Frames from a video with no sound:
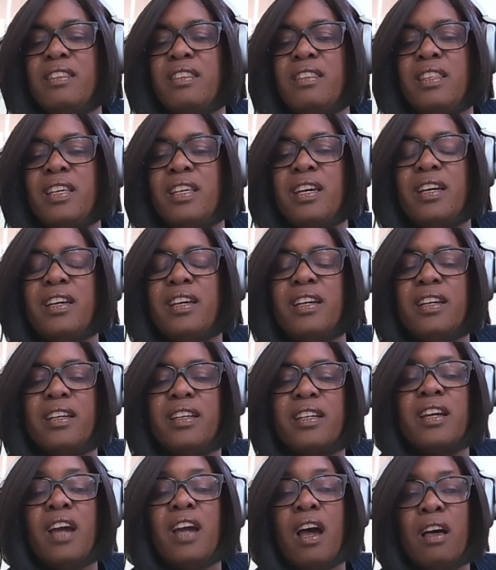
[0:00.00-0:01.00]
the
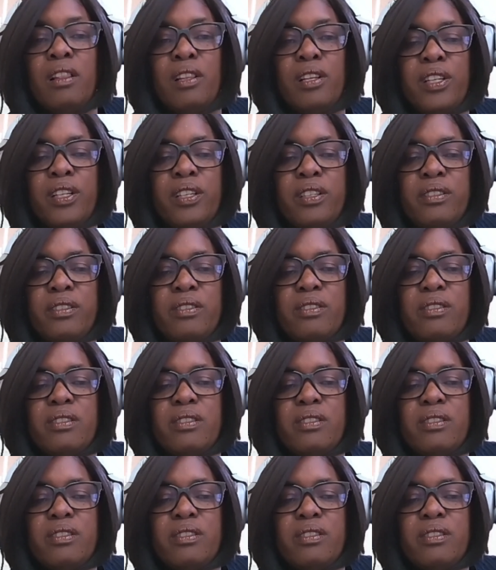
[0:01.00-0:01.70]
colors